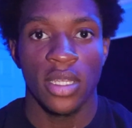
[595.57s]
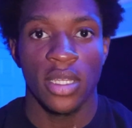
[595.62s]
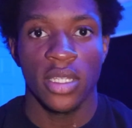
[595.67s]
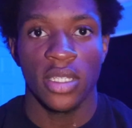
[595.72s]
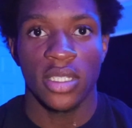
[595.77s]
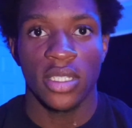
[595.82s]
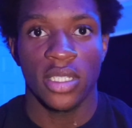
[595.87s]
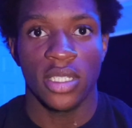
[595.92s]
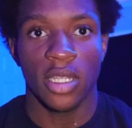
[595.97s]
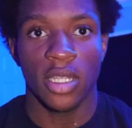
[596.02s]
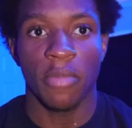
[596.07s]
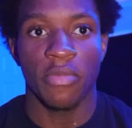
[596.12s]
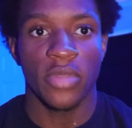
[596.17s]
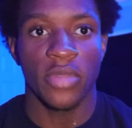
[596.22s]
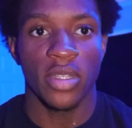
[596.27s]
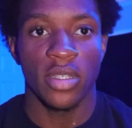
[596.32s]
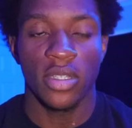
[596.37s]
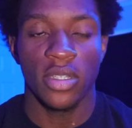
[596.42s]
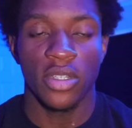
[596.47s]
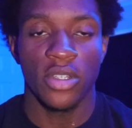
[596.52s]

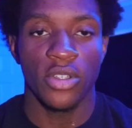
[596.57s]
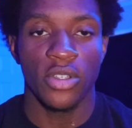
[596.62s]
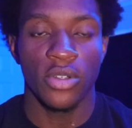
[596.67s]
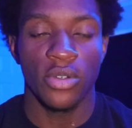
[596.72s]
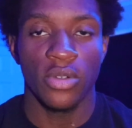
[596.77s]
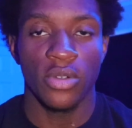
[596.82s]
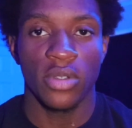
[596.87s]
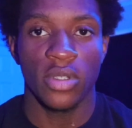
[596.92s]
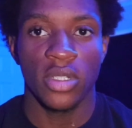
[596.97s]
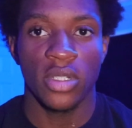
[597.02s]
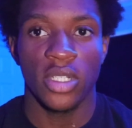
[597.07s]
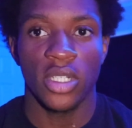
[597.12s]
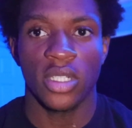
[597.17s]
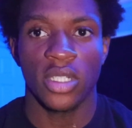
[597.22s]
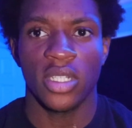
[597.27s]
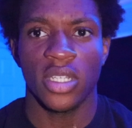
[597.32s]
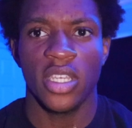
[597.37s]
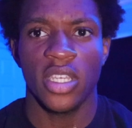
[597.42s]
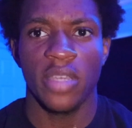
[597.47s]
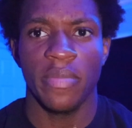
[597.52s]
something to do just
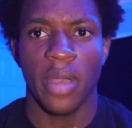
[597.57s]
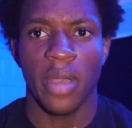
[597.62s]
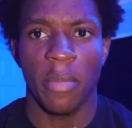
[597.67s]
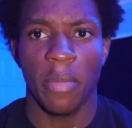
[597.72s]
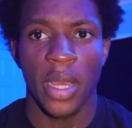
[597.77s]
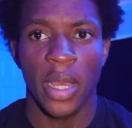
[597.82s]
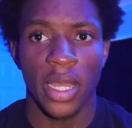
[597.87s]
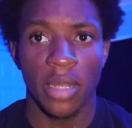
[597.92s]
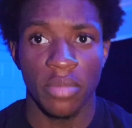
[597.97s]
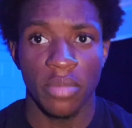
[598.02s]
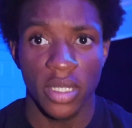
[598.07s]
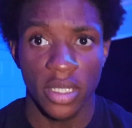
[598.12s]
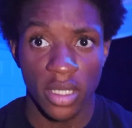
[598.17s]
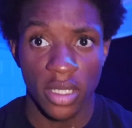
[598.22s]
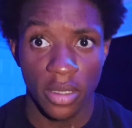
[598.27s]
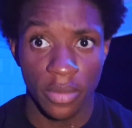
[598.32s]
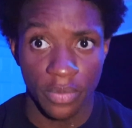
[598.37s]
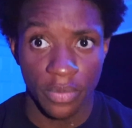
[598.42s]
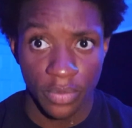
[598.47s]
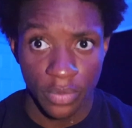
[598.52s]
to keep my mind
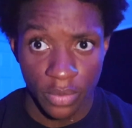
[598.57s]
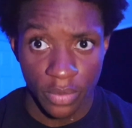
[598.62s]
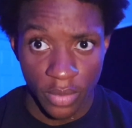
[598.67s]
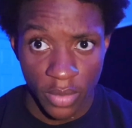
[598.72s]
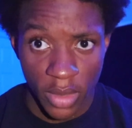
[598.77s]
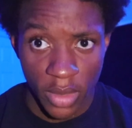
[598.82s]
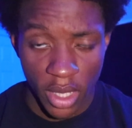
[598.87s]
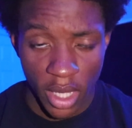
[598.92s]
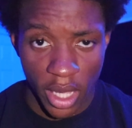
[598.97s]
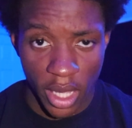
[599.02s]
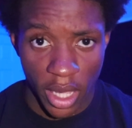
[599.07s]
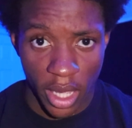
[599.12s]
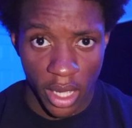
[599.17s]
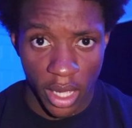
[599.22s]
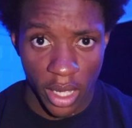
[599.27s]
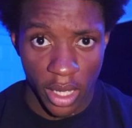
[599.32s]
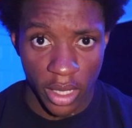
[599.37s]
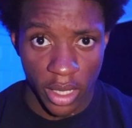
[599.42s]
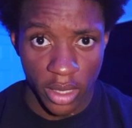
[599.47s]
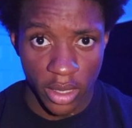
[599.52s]
busy,
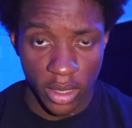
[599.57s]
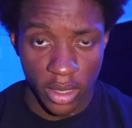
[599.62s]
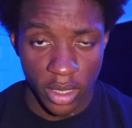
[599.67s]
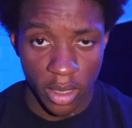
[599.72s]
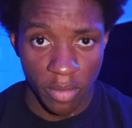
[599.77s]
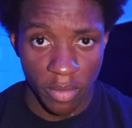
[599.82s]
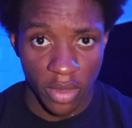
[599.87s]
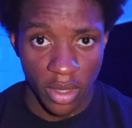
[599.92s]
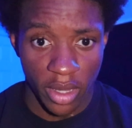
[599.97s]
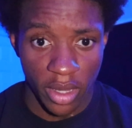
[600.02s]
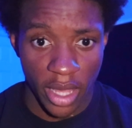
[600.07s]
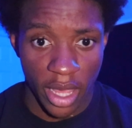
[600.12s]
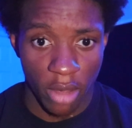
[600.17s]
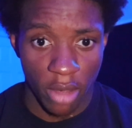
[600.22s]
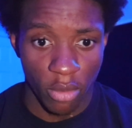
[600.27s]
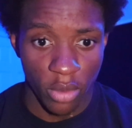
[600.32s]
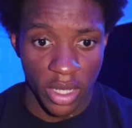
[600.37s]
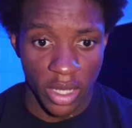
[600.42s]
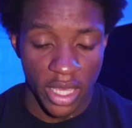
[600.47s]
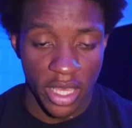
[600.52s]
and something that
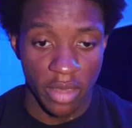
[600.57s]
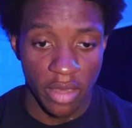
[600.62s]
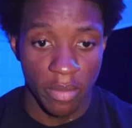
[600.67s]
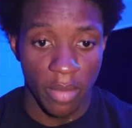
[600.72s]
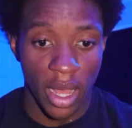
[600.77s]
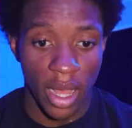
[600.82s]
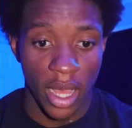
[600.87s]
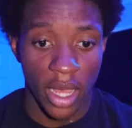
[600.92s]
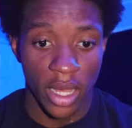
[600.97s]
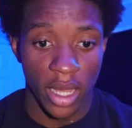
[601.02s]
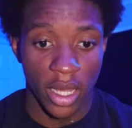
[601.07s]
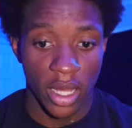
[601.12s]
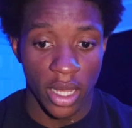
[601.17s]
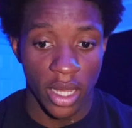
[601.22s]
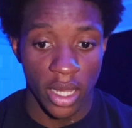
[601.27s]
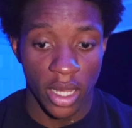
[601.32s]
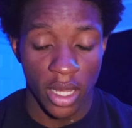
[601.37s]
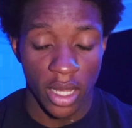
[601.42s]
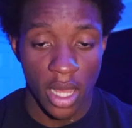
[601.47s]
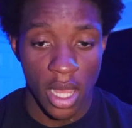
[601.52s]
would keep
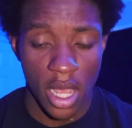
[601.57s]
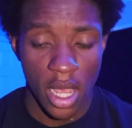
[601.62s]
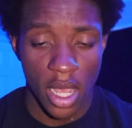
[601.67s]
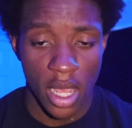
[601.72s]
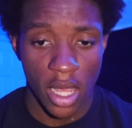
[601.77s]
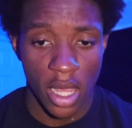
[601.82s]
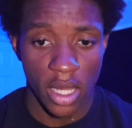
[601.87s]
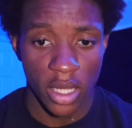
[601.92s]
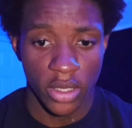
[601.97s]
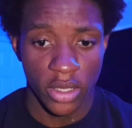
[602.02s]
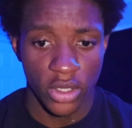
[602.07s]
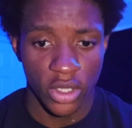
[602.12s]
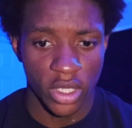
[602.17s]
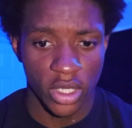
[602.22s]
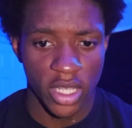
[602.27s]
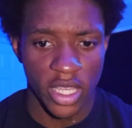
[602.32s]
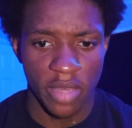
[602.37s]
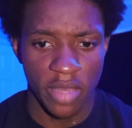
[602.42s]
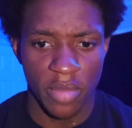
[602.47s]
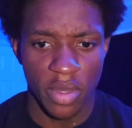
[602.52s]

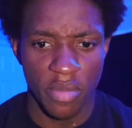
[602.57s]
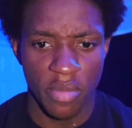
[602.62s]
me